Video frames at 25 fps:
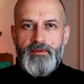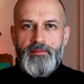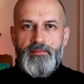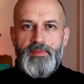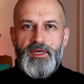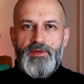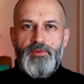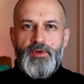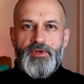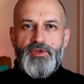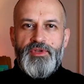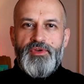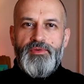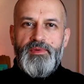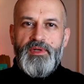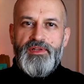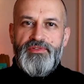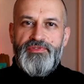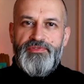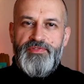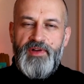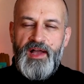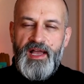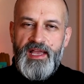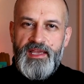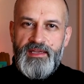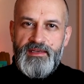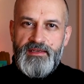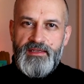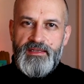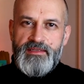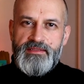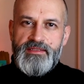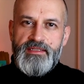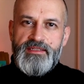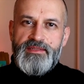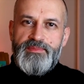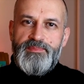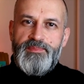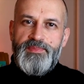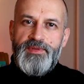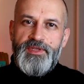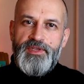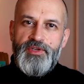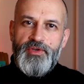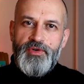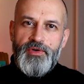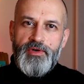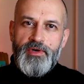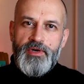But what you will find is this
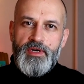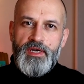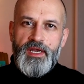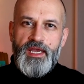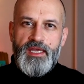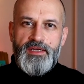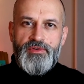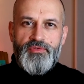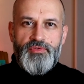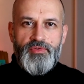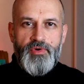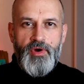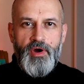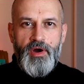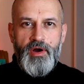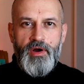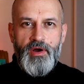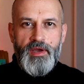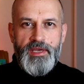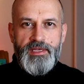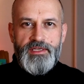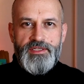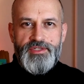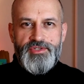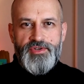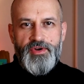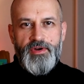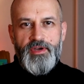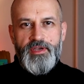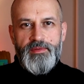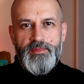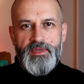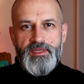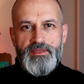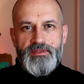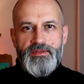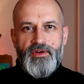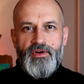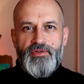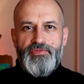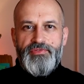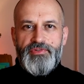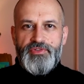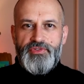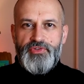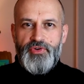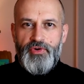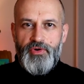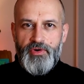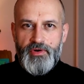pure and raw enjoyment of
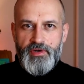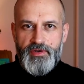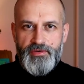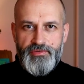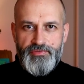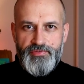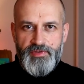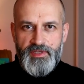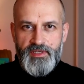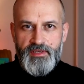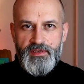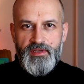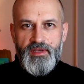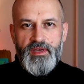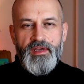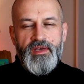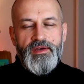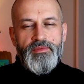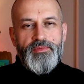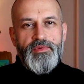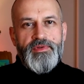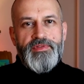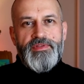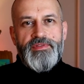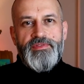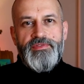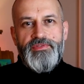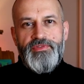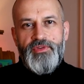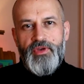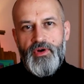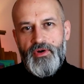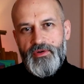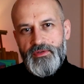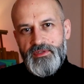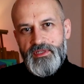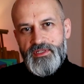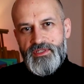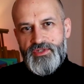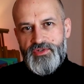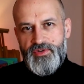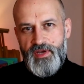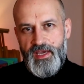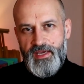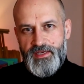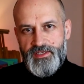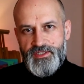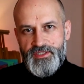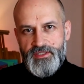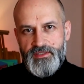photography with no
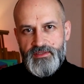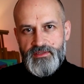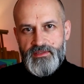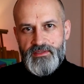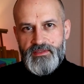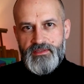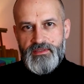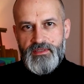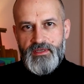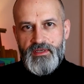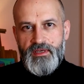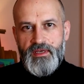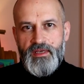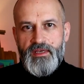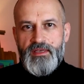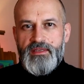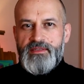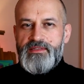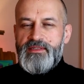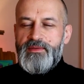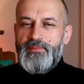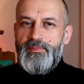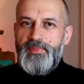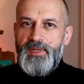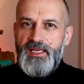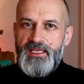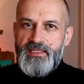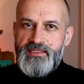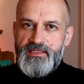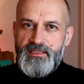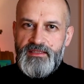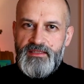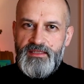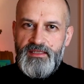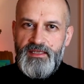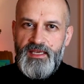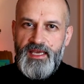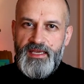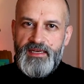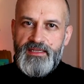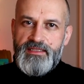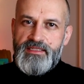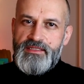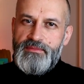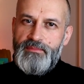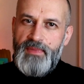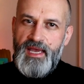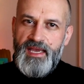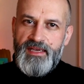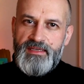distractions, simplicity at
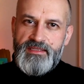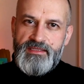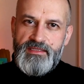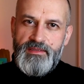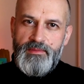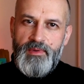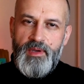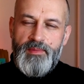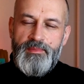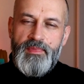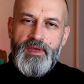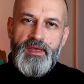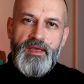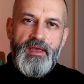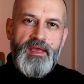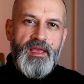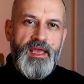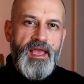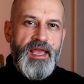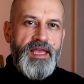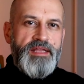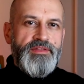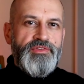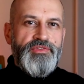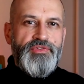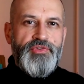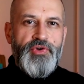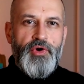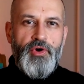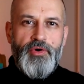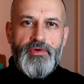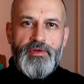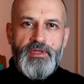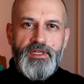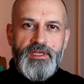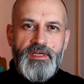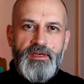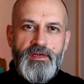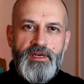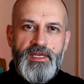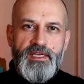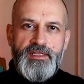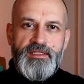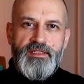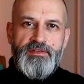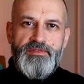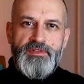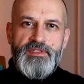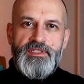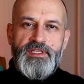its maximum, and total
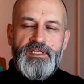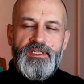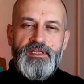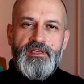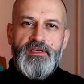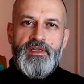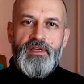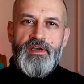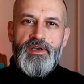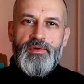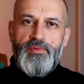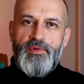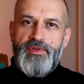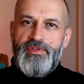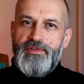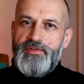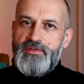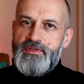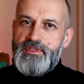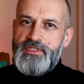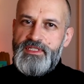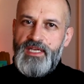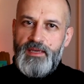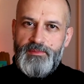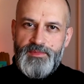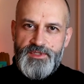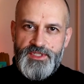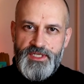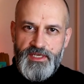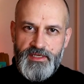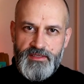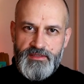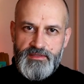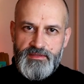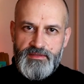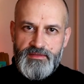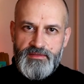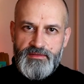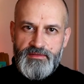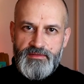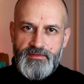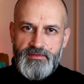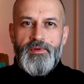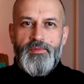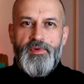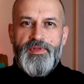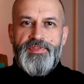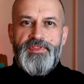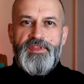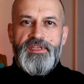connectivity with your subject.
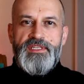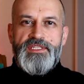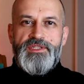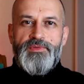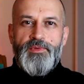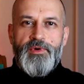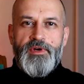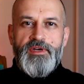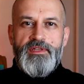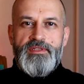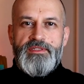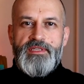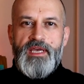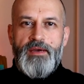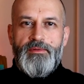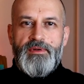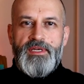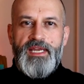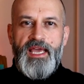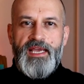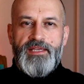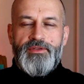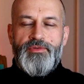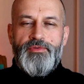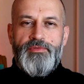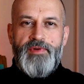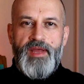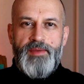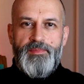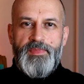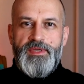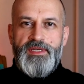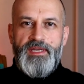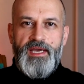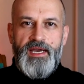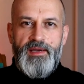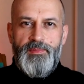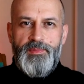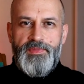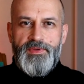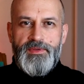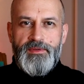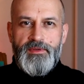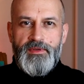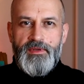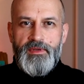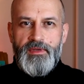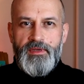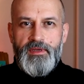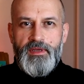With these words, I would like to wrap it up.
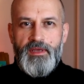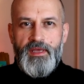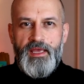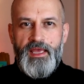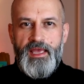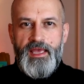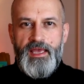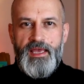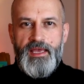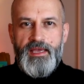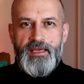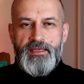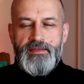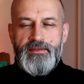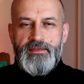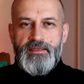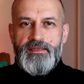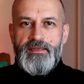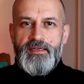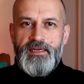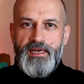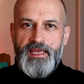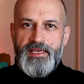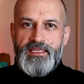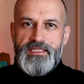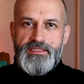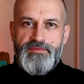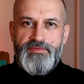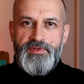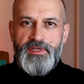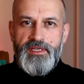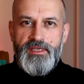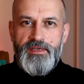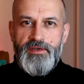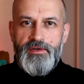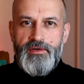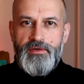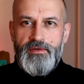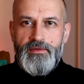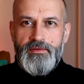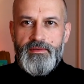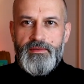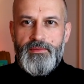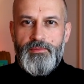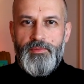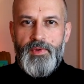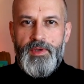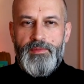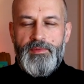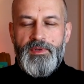And in the next video,
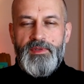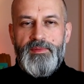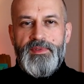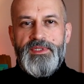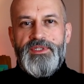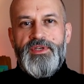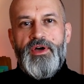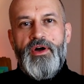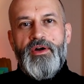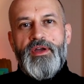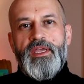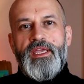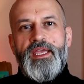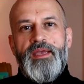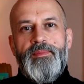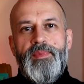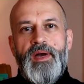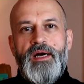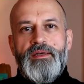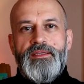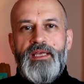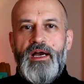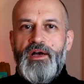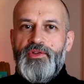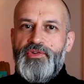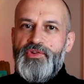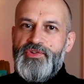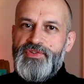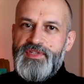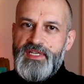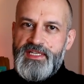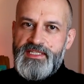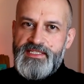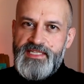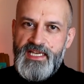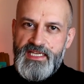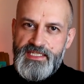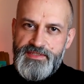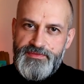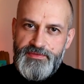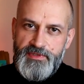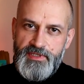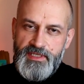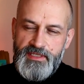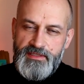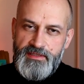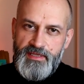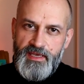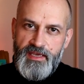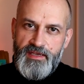we will be talking about how to
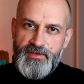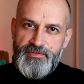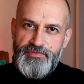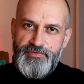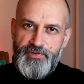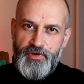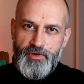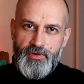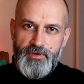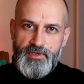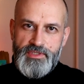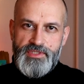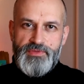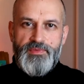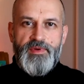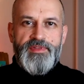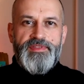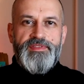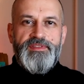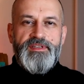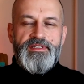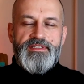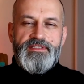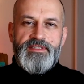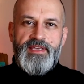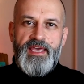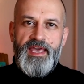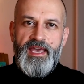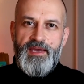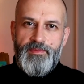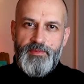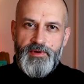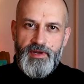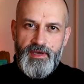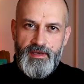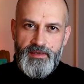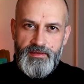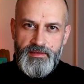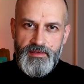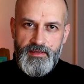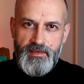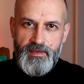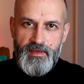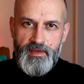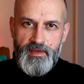successfully take photos with this camera.